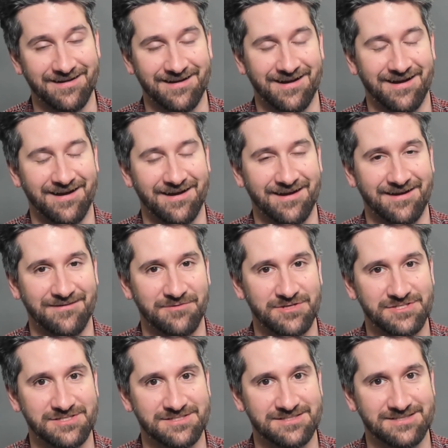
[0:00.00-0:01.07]
uh, which
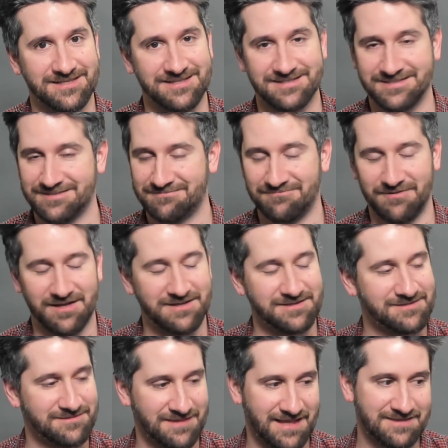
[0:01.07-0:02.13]
is is is
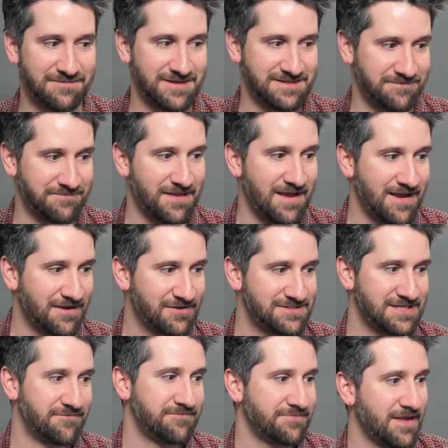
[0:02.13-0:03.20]
that's amazing. Good stuff.